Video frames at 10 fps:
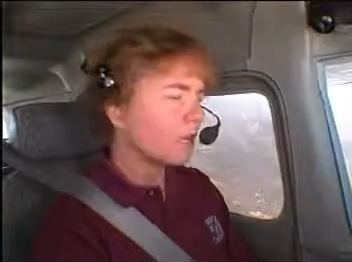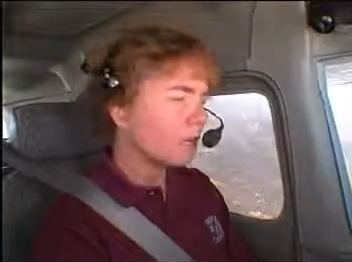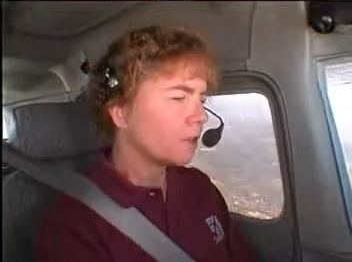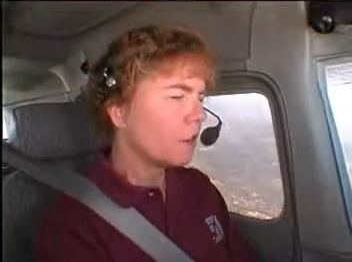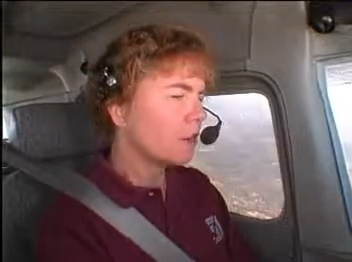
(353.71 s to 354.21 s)

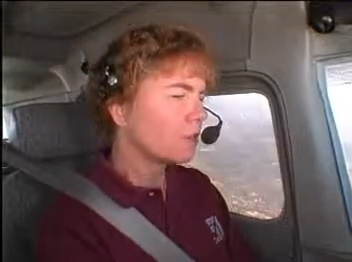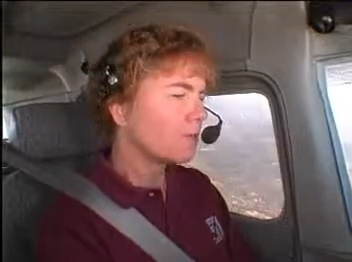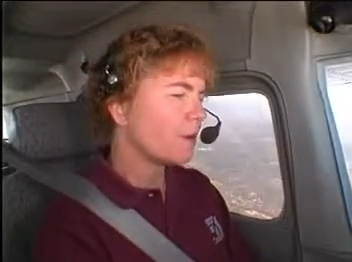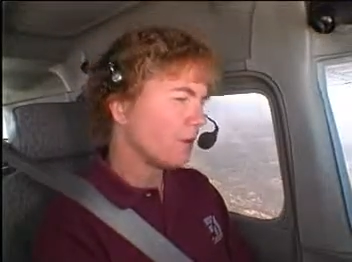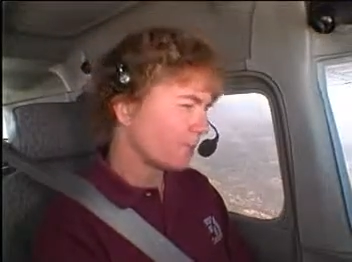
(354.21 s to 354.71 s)
If the
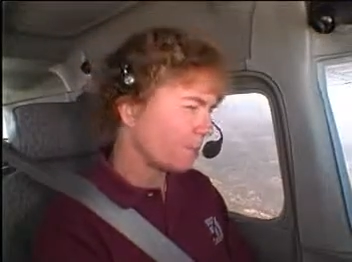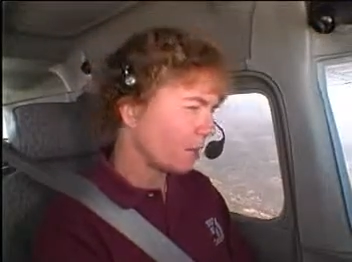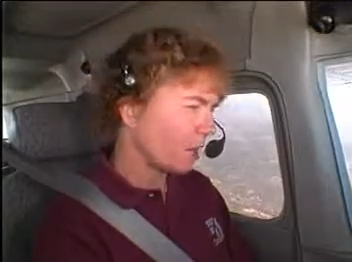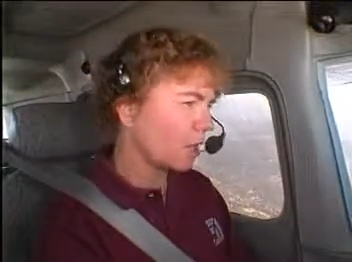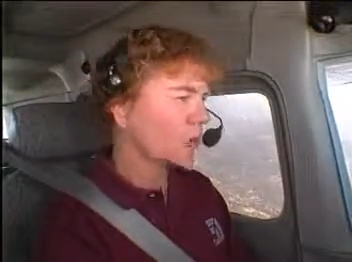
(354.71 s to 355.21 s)
airspeed is
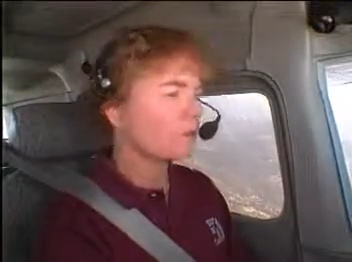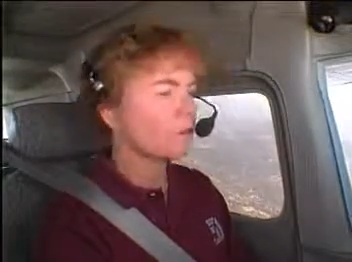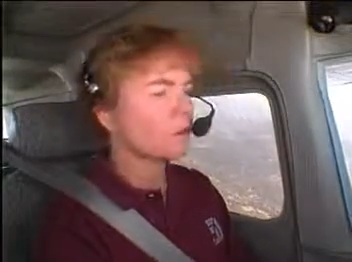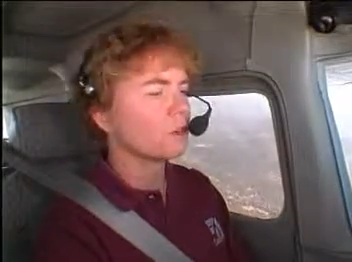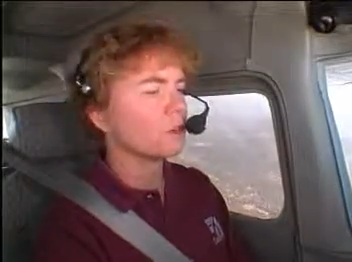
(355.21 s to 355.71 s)
below
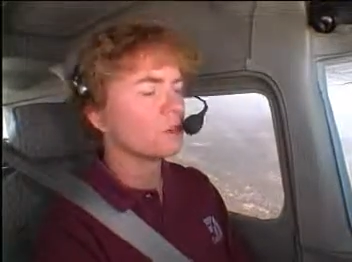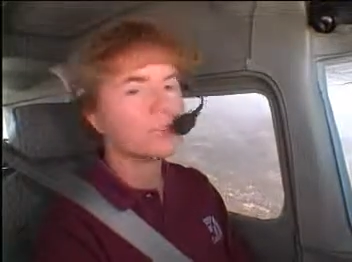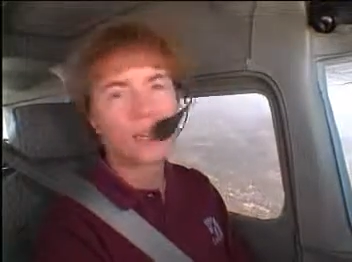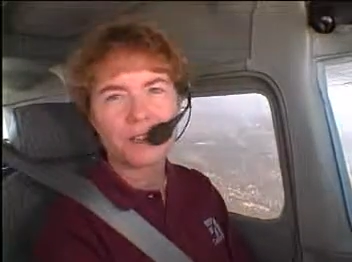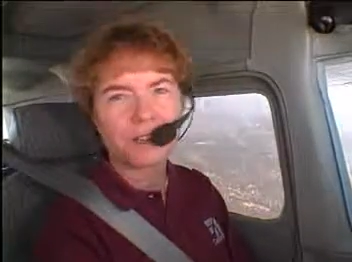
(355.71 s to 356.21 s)
cruise
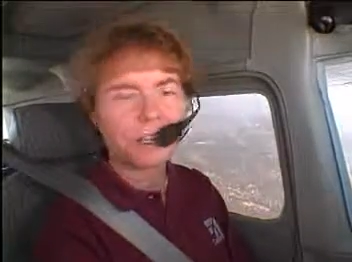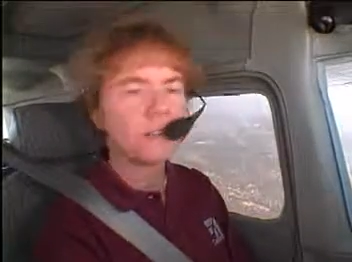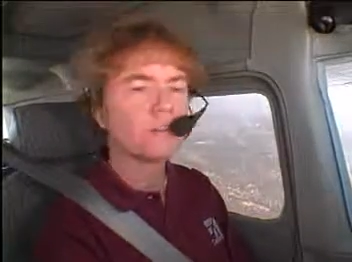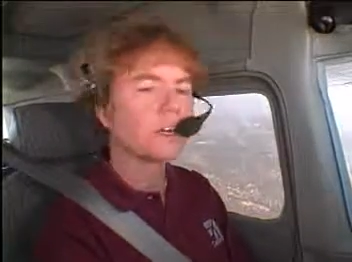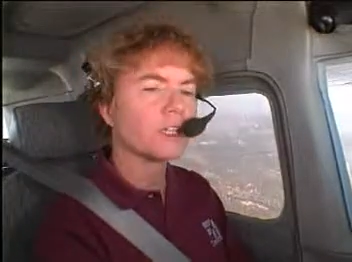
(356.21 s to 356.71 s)
and
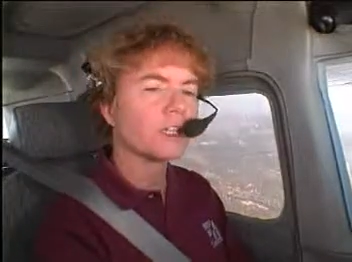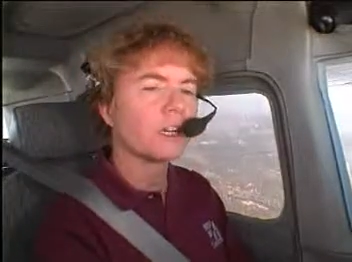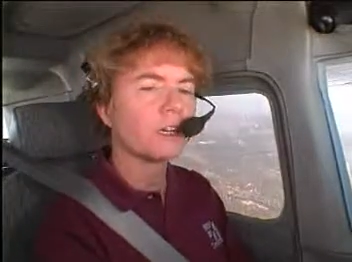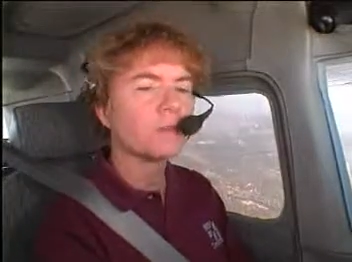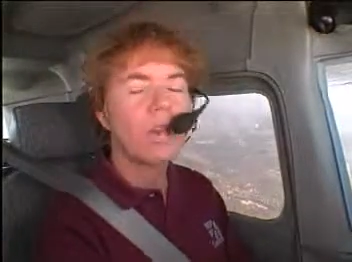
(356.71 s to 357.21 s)

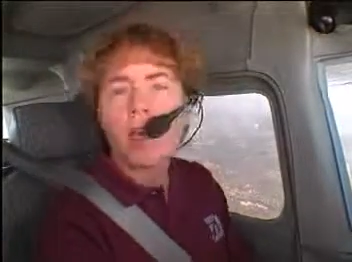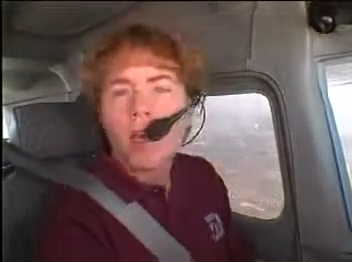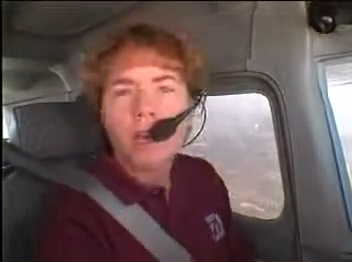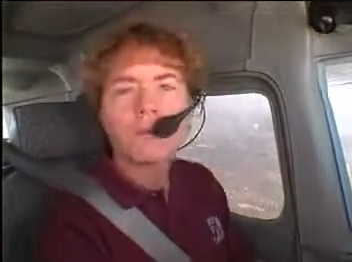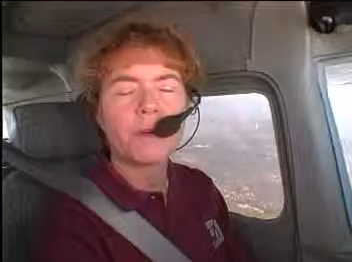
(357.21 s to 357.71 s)
decreasing,
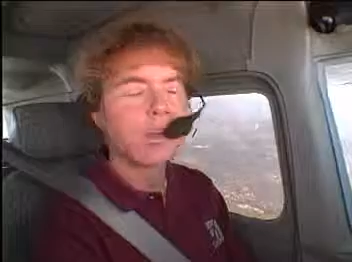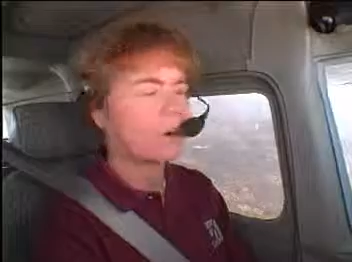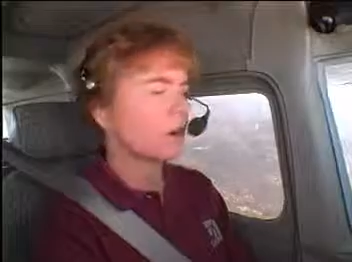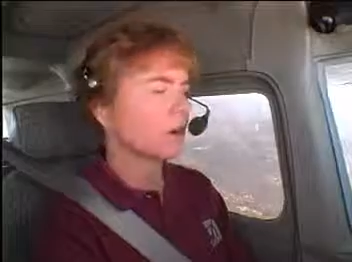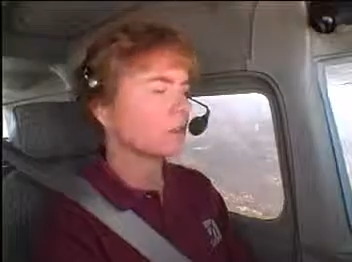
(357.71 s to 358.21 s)
add
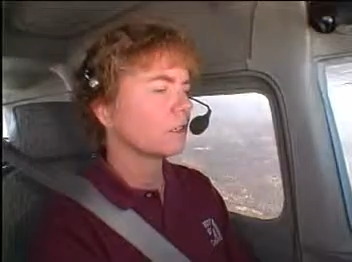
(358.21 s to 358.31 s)
power.